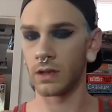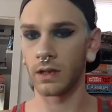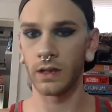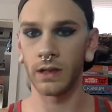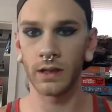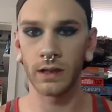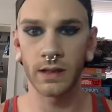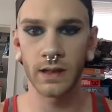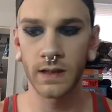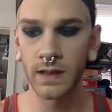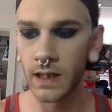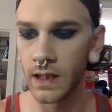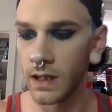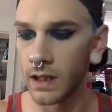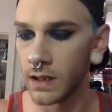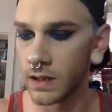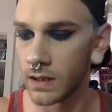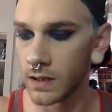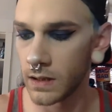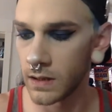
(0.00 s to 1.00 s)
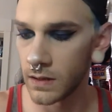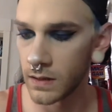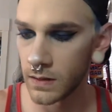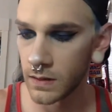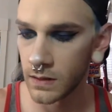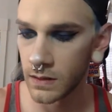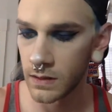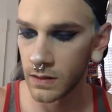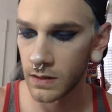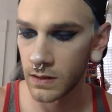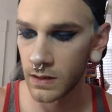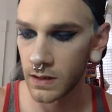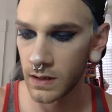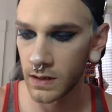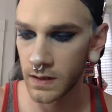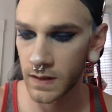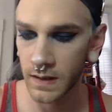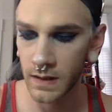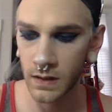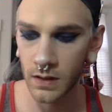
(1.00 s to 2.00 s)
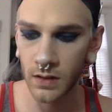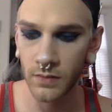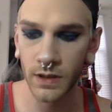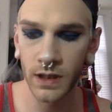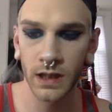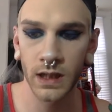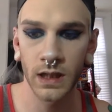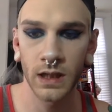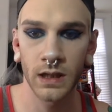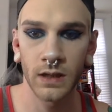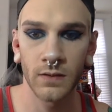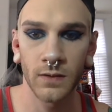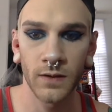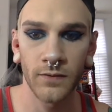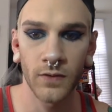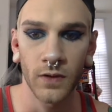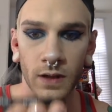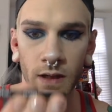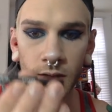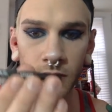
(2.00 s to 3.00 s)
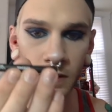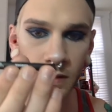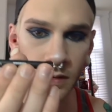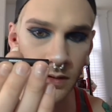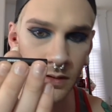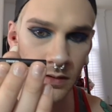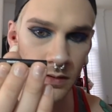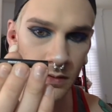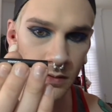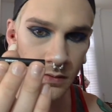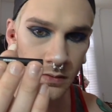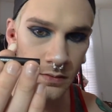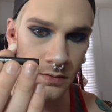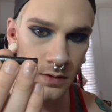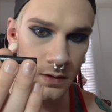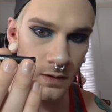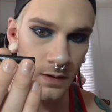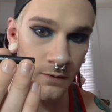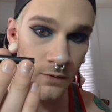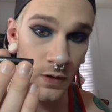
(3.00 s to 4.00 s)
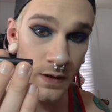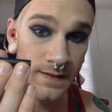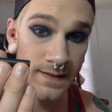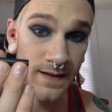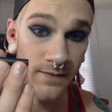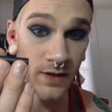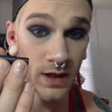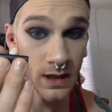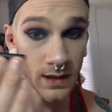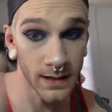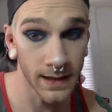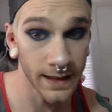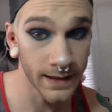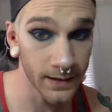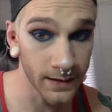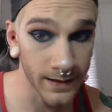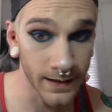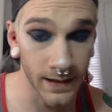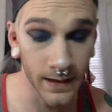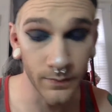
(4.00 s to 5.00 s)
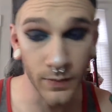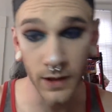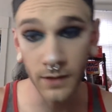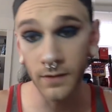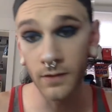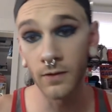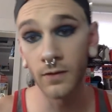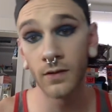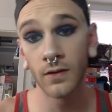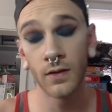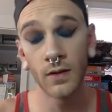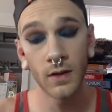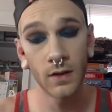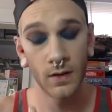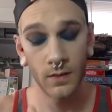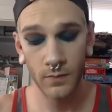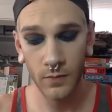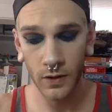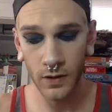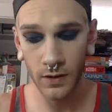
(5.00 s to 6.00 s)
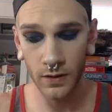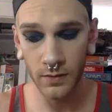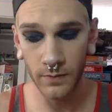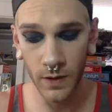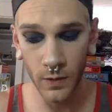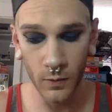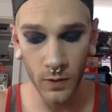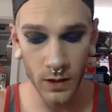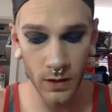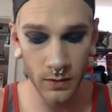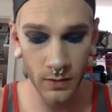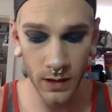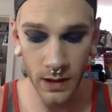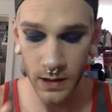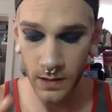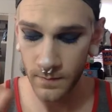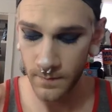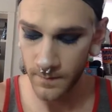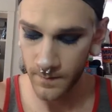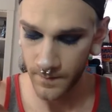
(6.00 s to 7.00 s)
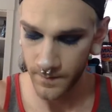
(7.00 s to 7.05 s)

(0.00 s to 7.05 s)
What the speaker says: I like to take this Urban Decay 24/7 Glide On Eye Pencil, put it on my waterline.